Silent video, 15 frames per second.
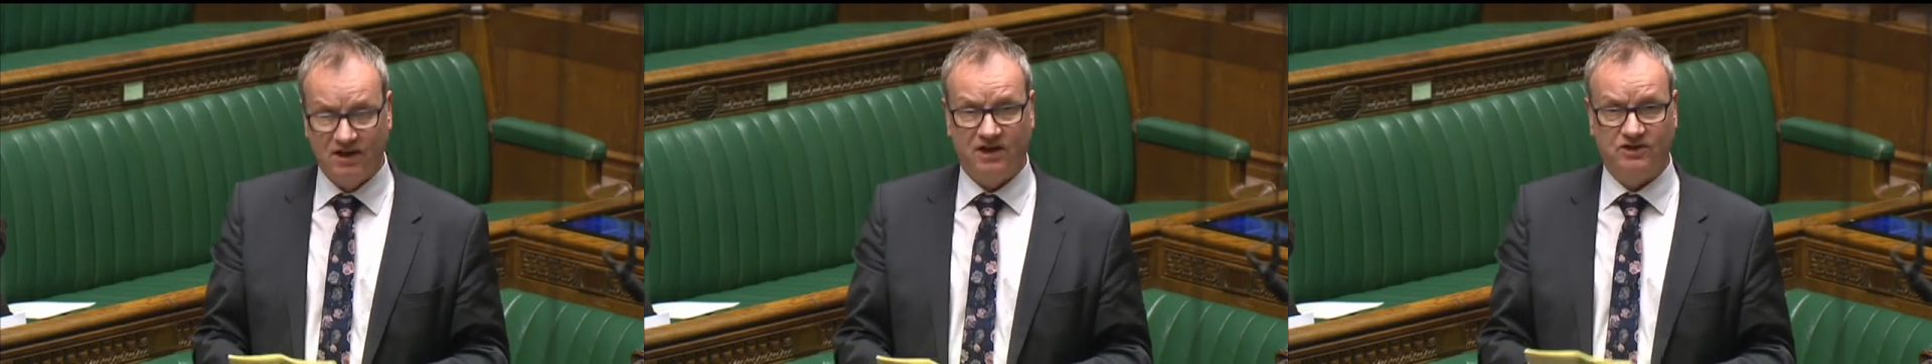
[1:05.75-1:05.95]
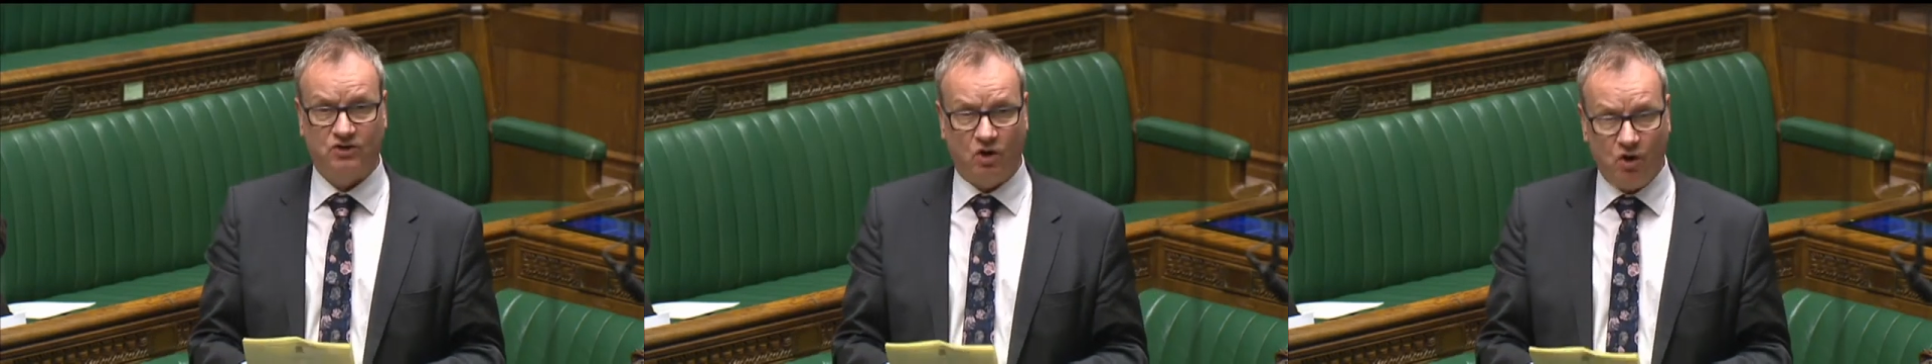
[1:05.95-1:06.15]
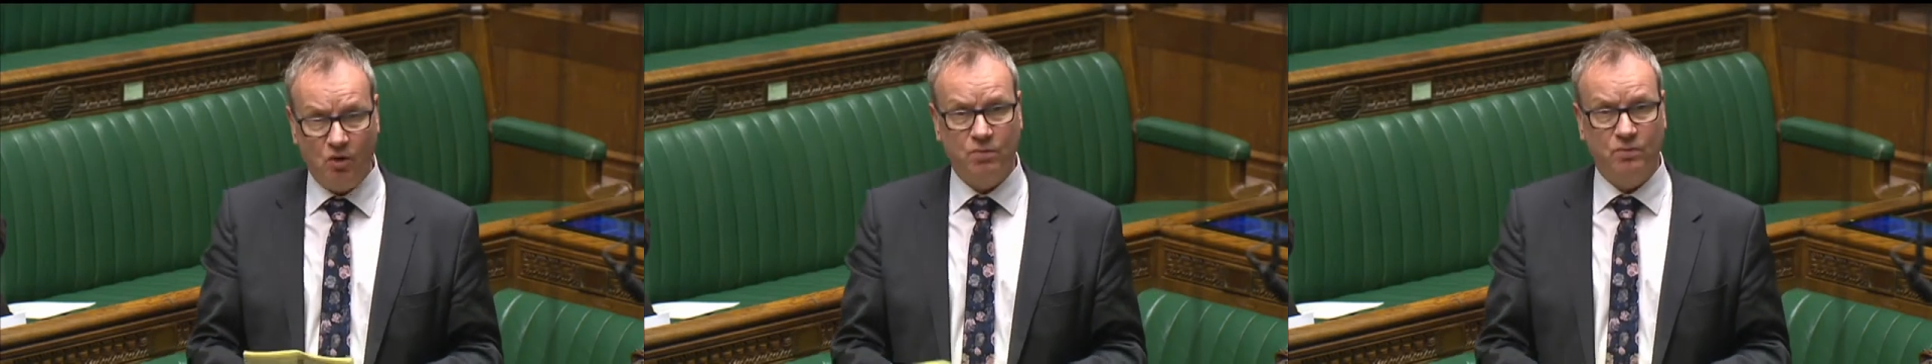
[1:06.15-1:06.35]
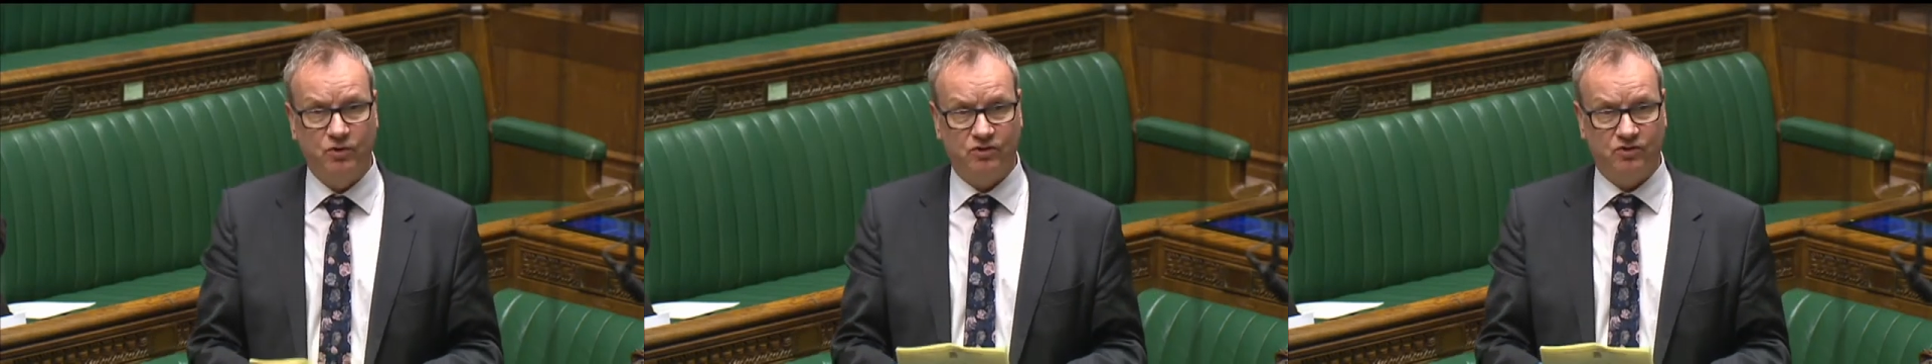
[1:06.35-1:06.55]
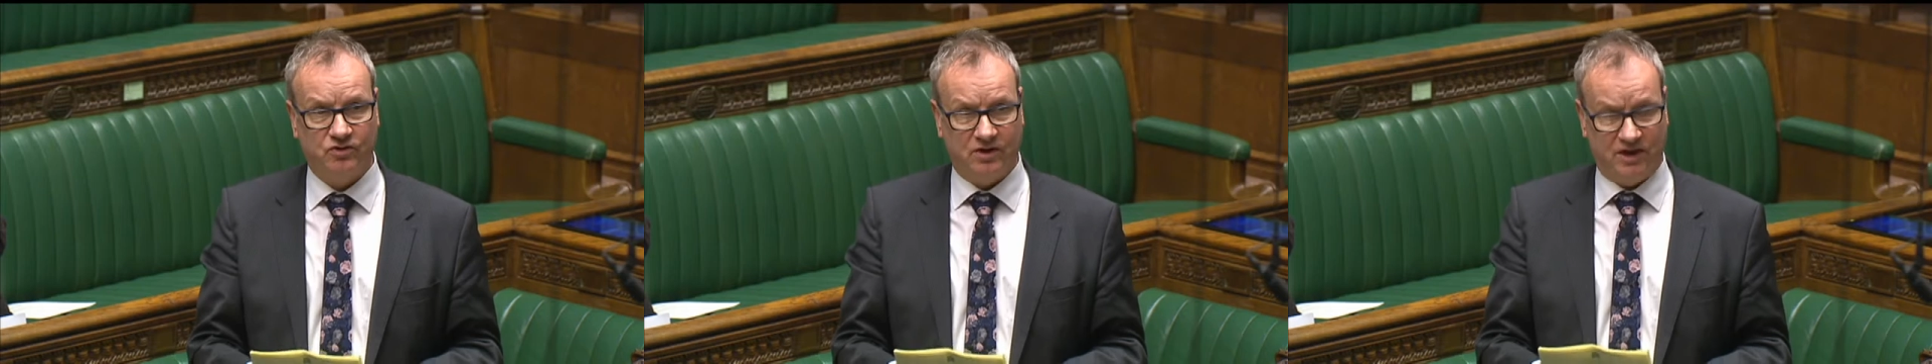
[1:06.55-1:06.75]
is
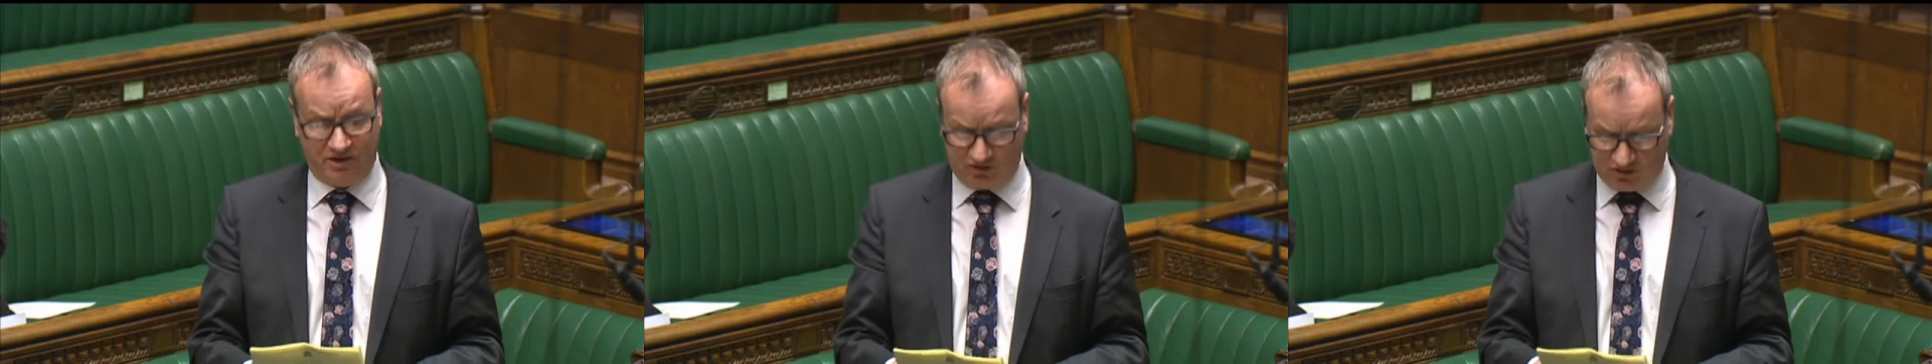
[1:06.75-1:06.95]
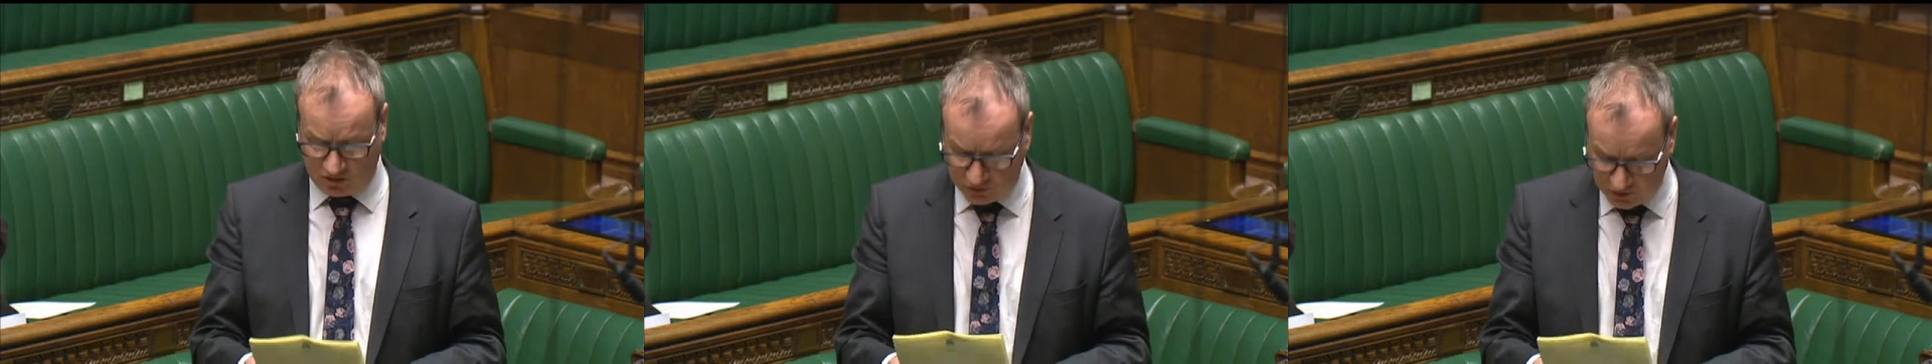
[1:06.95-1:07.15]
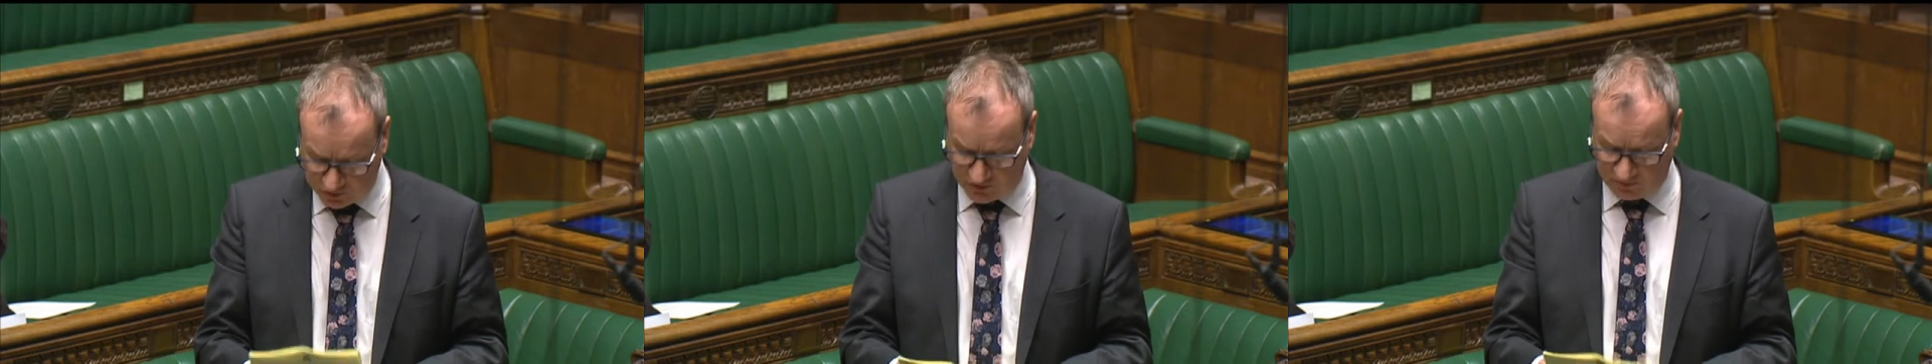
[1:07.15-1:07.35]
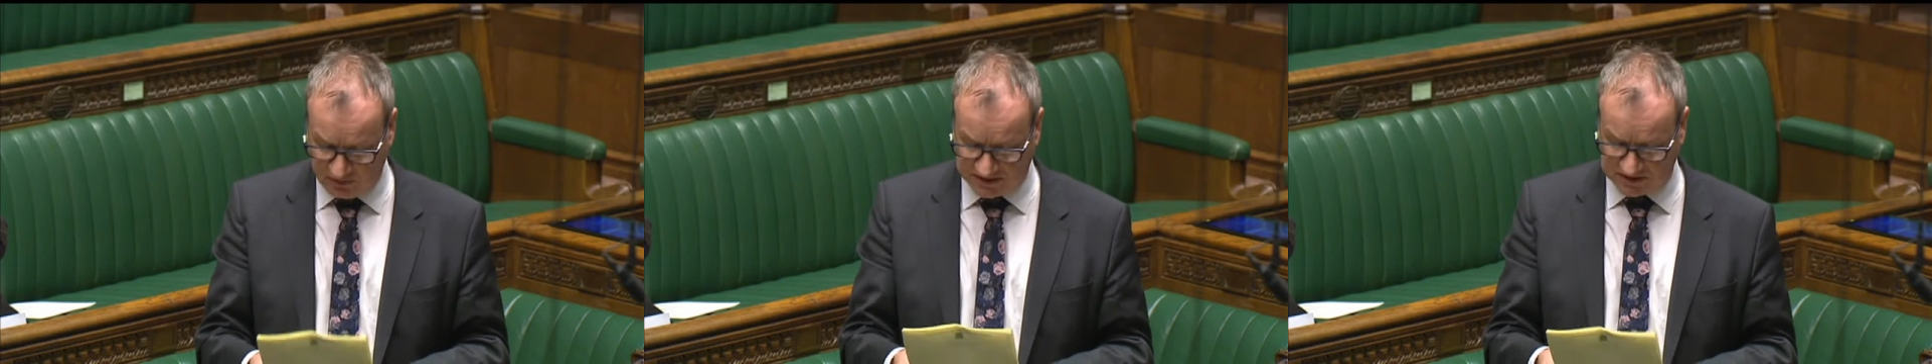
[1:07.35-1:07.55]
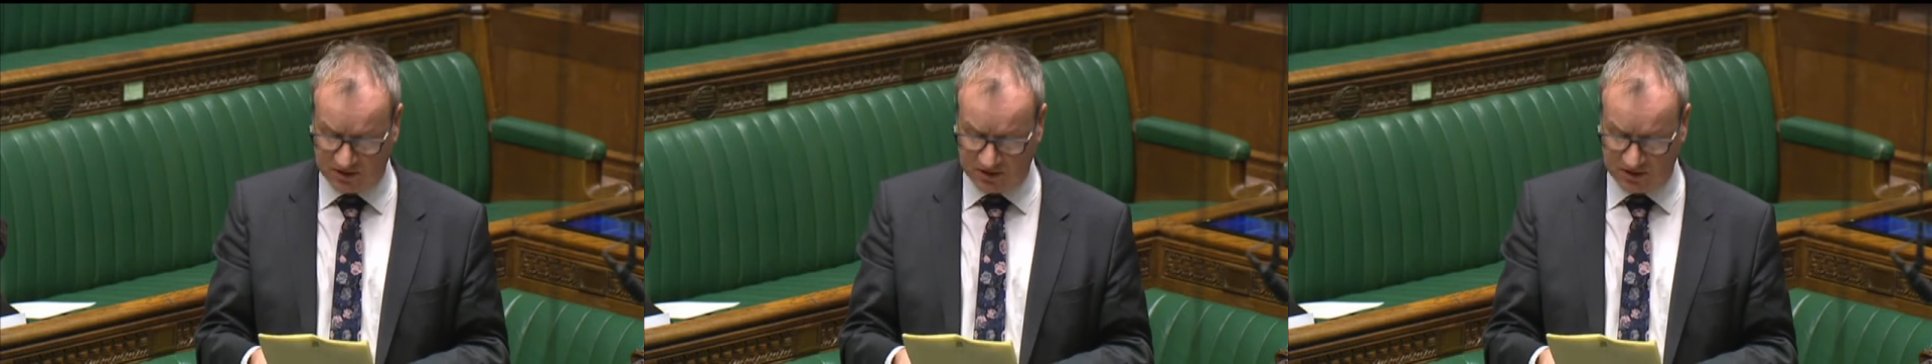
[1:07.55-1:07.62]
almost exclusively